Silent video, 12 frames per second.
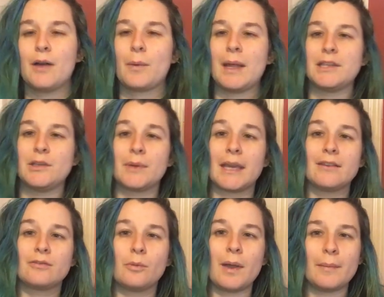when you give
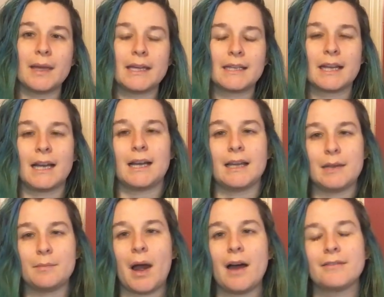women
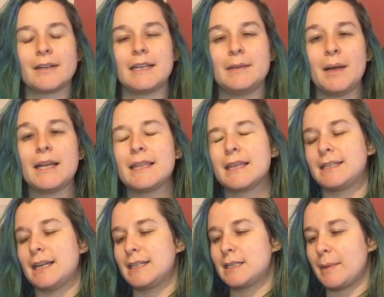in poverty money, they
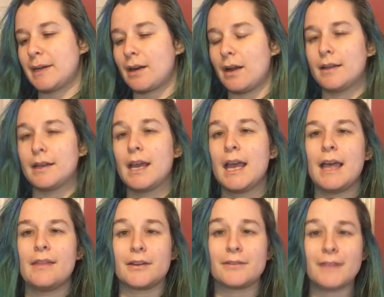tend to spend it on
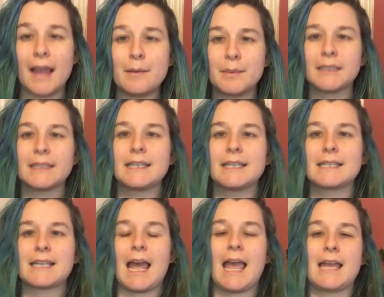their
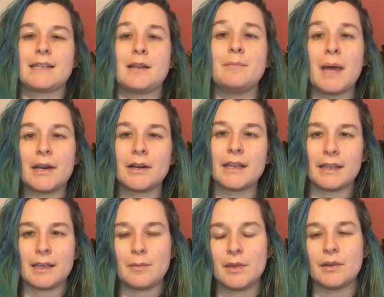families and on bettering the
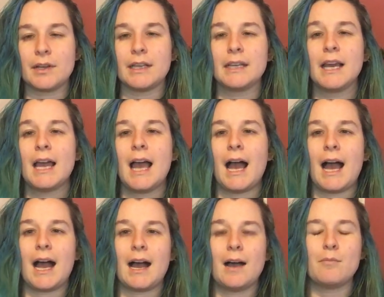community
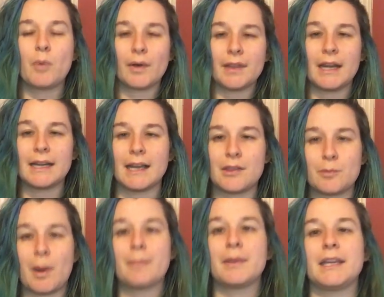more than any other
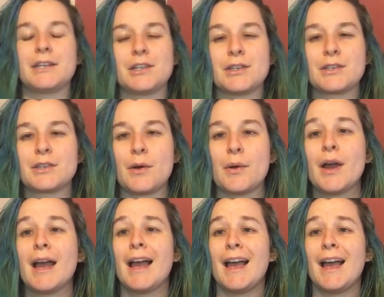population. So